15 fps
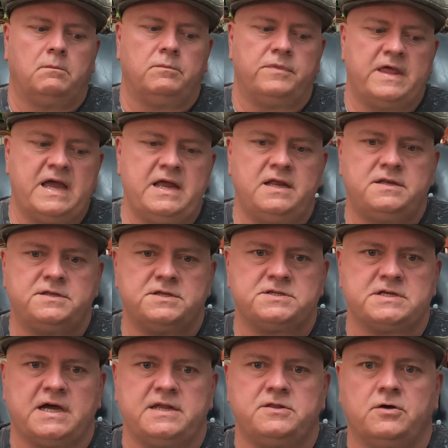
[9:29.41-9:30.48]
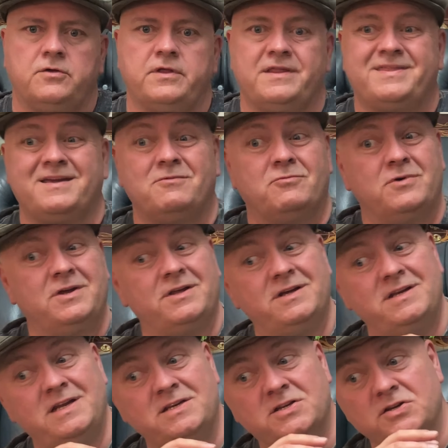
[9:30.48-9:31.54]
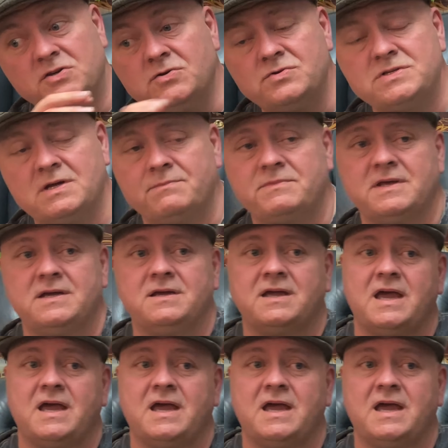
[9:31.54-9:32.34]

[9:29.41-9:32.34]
they decide though that they really need to do something.